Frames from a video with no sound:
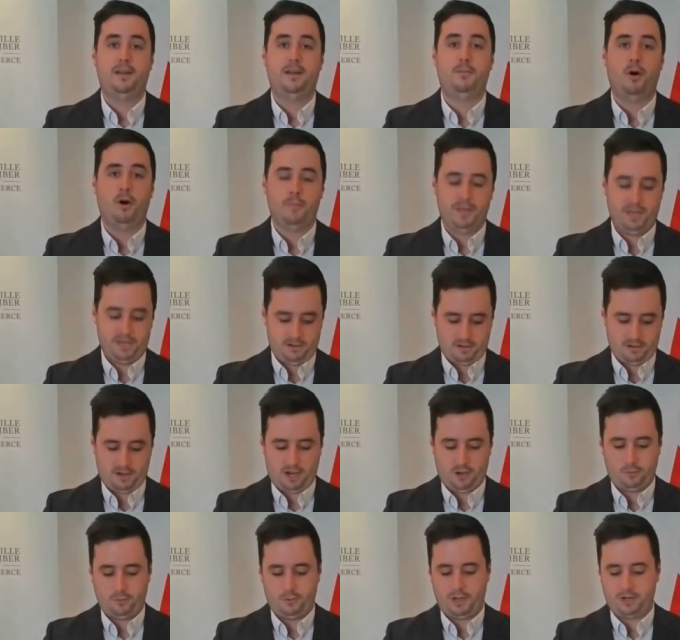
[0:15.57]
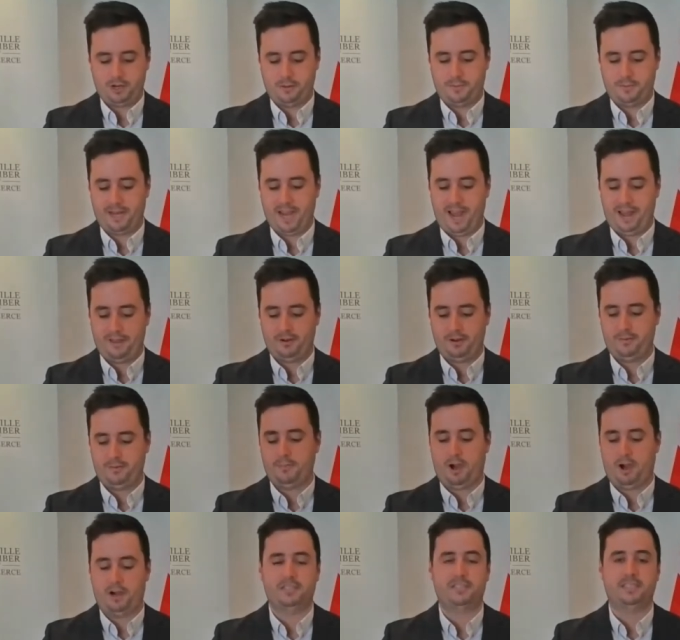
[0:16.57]
In a moment, I will welcome
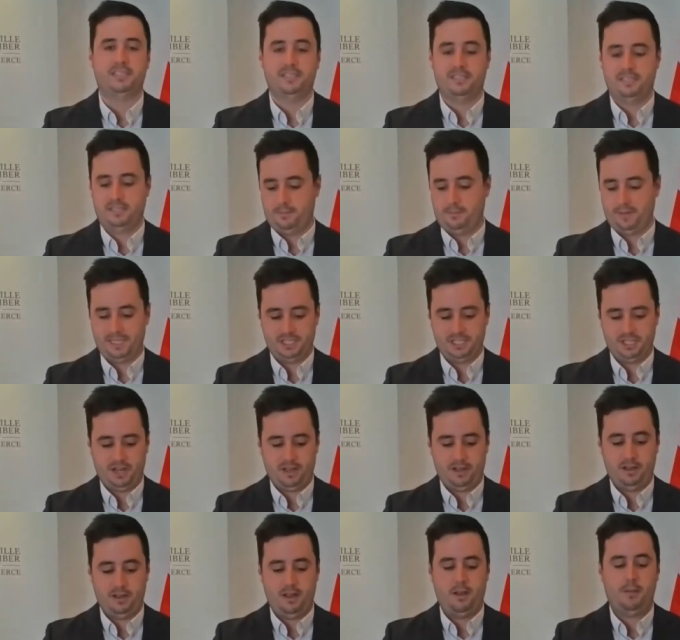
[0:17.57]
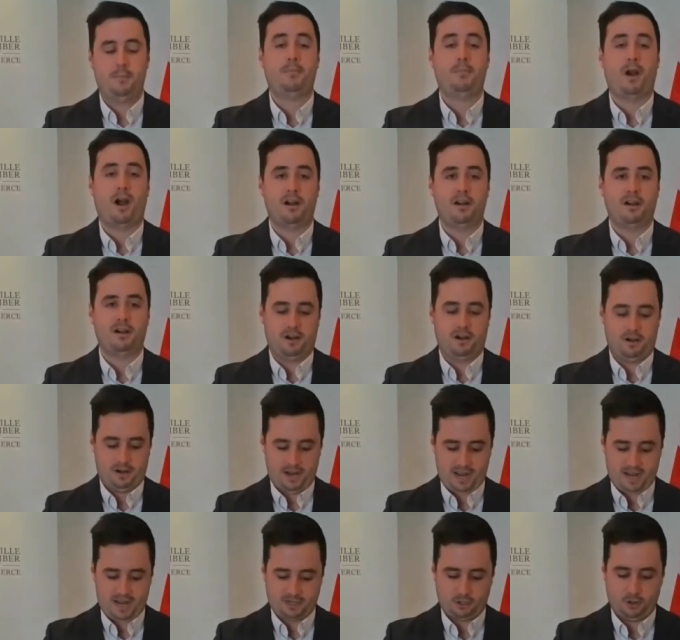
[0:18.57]
Catherine Parsons Demija,
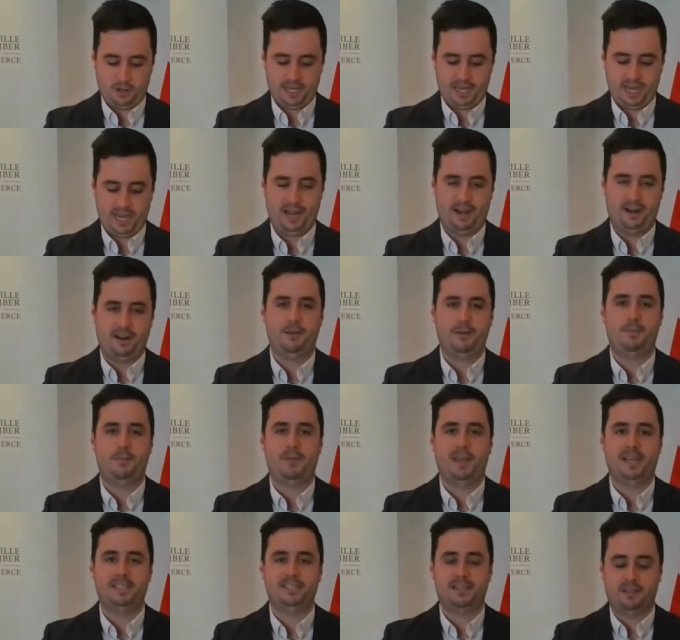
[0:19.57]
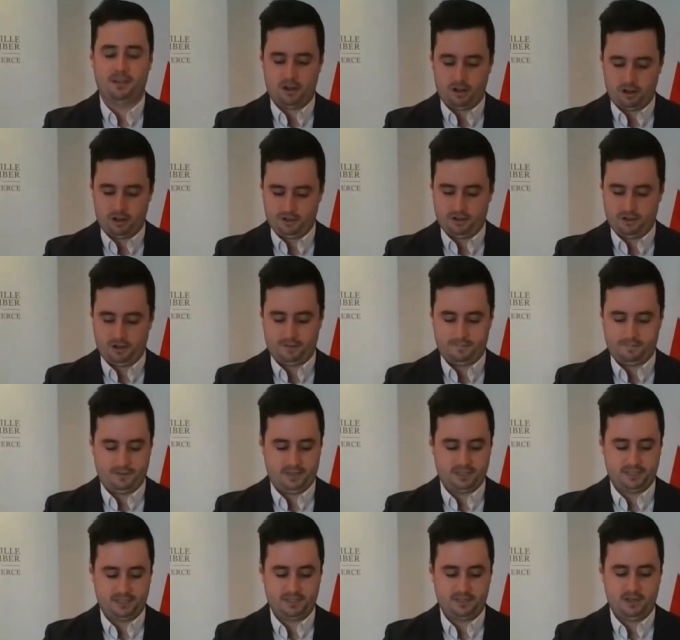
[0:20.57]
partner at Deloitte Canada based in the Halton
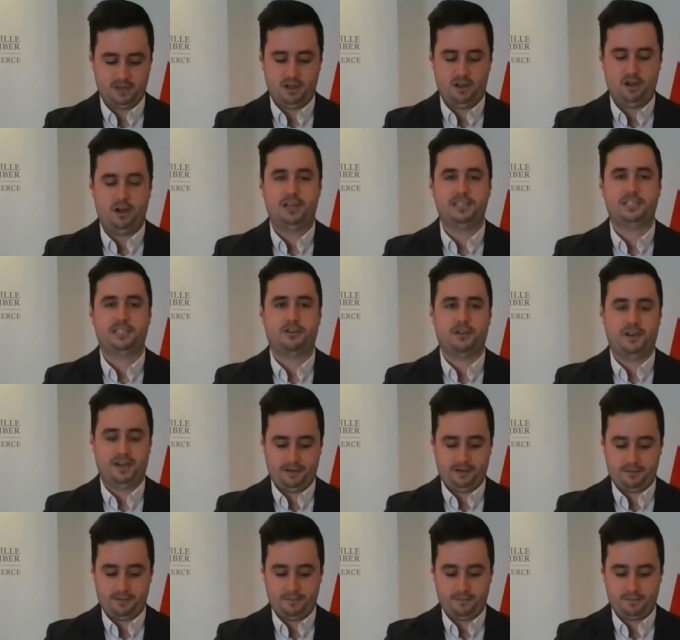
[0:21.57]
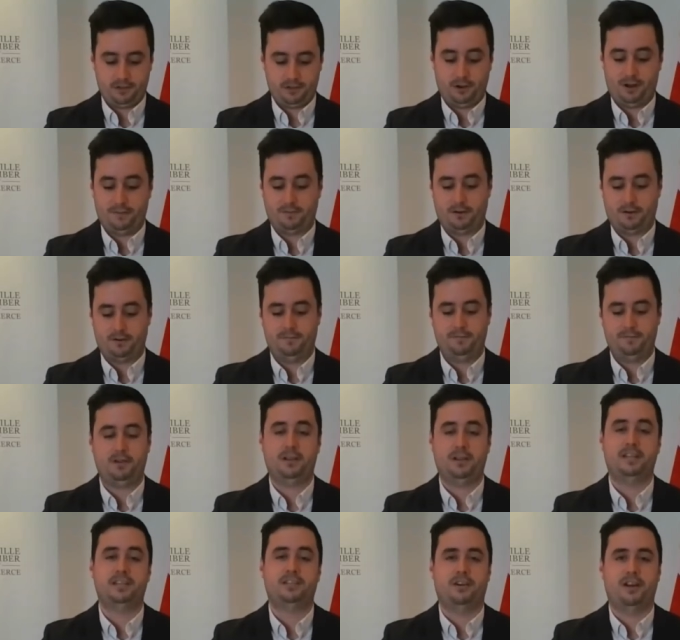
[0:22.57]
office, on screen to offer a
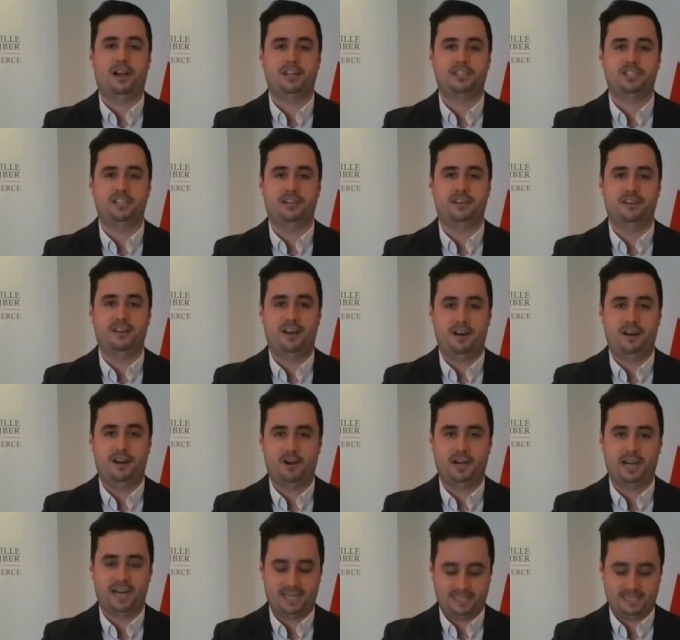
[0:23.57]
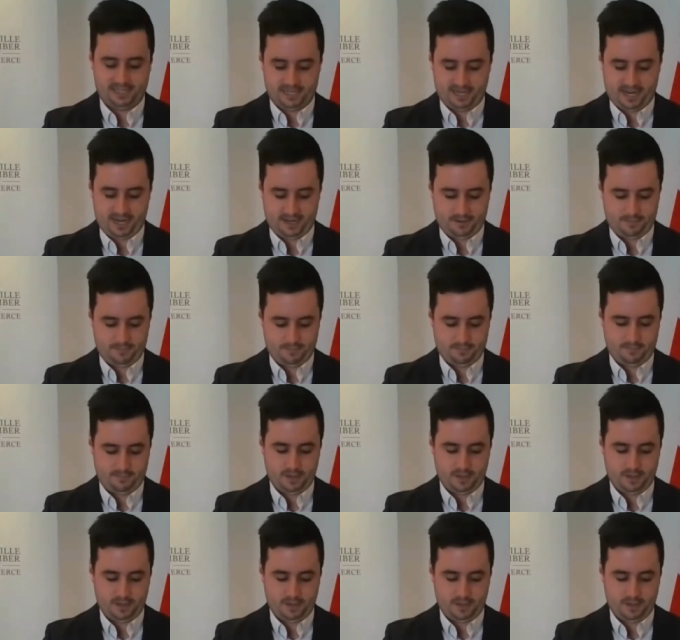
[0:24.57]
full introduction of our guest today.